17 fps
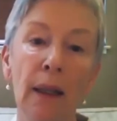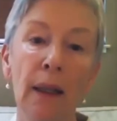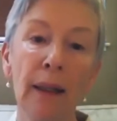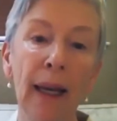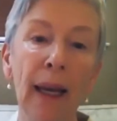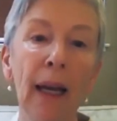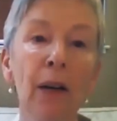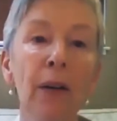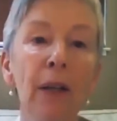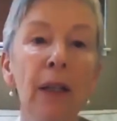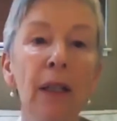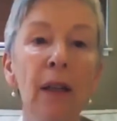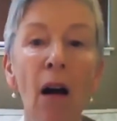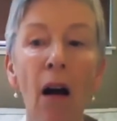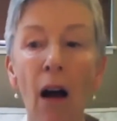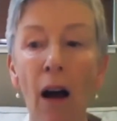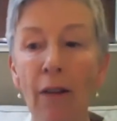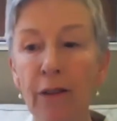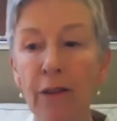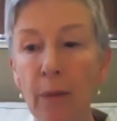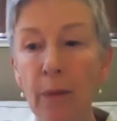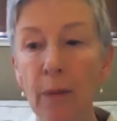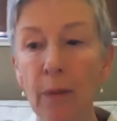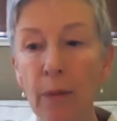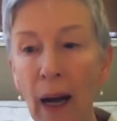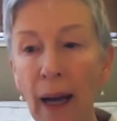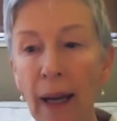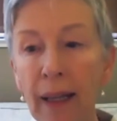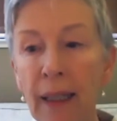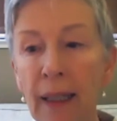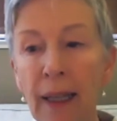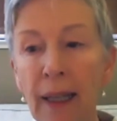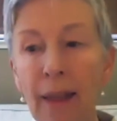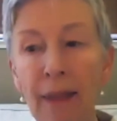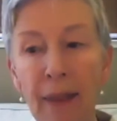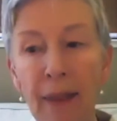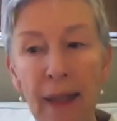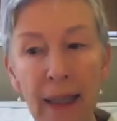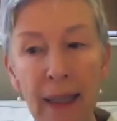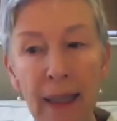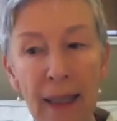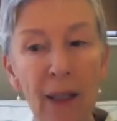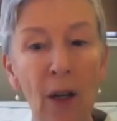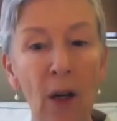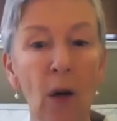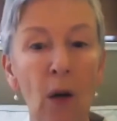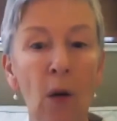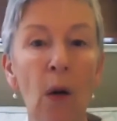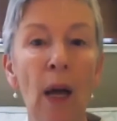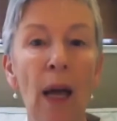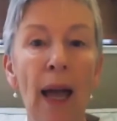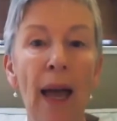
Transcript: carried off by the ego.